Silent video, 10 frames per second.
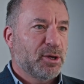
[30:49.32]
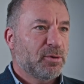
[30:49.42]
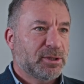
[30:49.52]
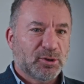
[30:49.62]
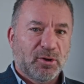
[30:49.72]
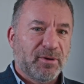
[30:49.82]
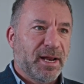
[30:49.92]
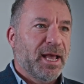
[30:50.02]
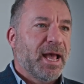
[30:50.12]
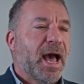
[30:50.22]
It's not
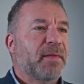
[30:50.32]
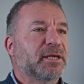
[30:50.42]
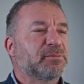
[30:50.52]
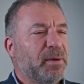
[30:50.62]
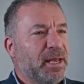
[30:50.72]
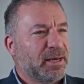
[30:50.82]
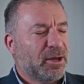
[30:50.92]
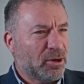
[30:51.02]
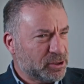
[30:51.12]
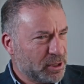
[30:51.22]
really, and there's been
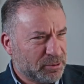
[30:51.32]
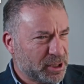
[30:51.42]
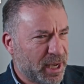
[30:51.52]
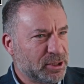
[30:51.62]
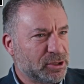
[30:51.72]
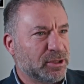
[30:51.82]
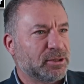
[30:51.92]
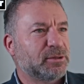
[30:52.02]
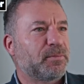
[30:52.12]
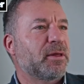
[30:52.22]

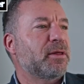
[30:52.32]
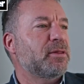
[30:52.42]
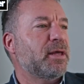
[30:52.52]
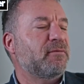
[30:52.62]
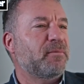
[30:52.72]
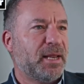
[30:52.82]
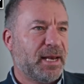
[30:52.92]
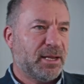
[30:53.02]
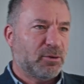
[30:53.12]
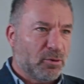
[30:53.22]
consultations, but they've
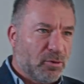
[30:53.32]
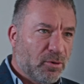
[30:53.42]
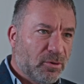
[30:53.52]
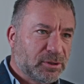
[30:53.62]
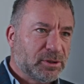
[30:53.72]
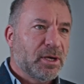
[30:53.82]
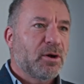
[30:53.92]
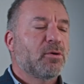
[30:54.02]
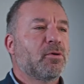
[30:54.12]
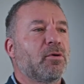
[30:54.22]
been ignored,
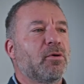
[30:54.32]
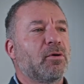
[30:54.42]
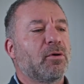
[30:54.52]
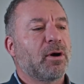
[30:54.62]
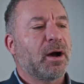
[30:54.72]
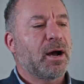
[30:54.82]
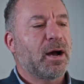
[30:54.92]
or